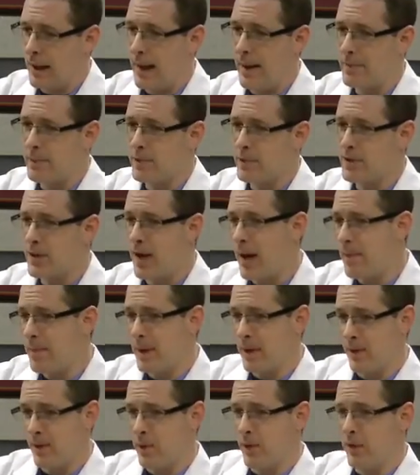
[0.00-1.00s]

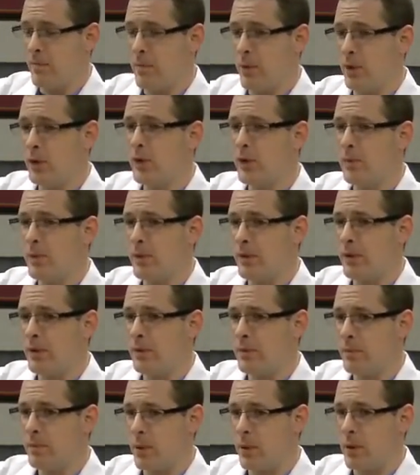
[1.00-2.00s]
laparoscopic with multiple
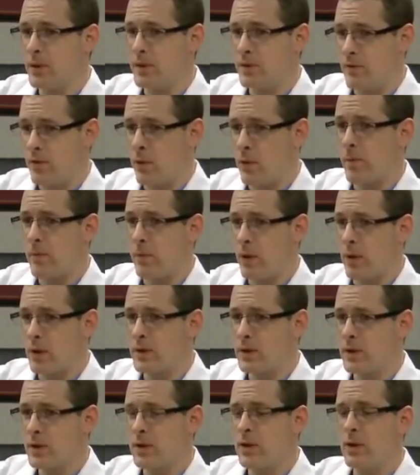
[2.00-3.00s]
ports, four
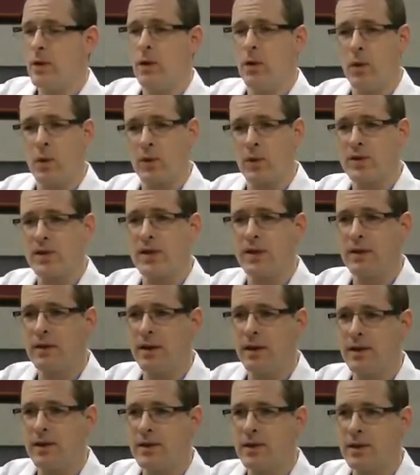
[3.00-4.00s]
ports, or
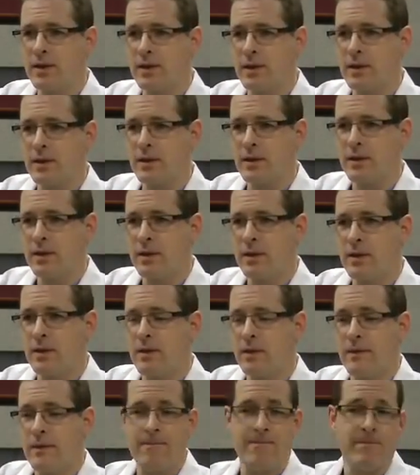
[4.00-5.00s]
single
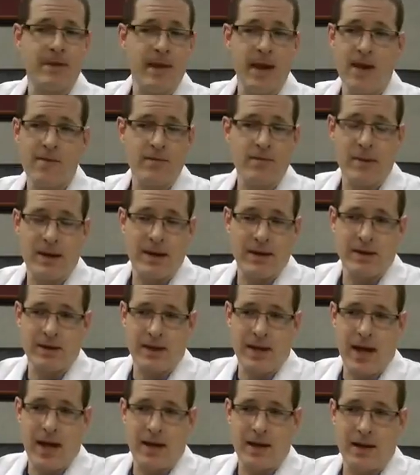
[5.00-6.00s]
incision. Everybody is
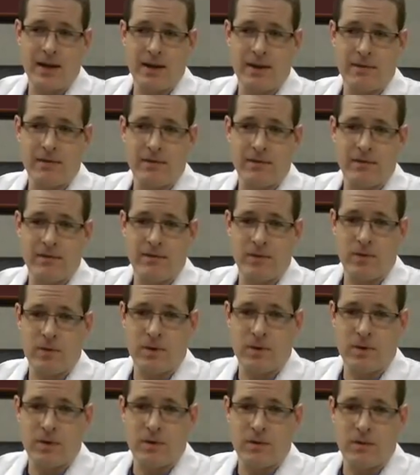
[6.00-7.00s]
a candidate
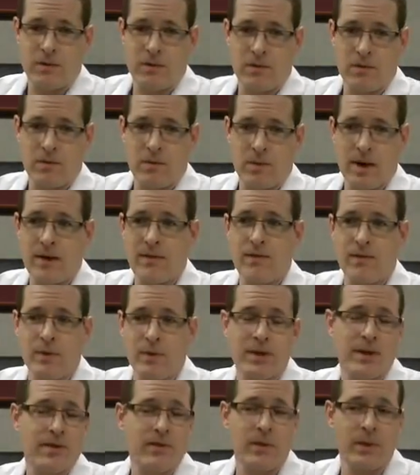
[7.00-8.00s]
for whatever,
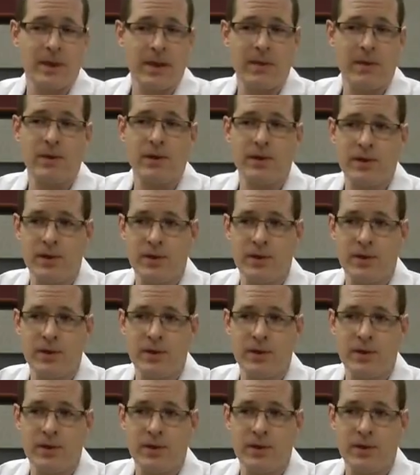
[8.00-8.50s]
whichever one they would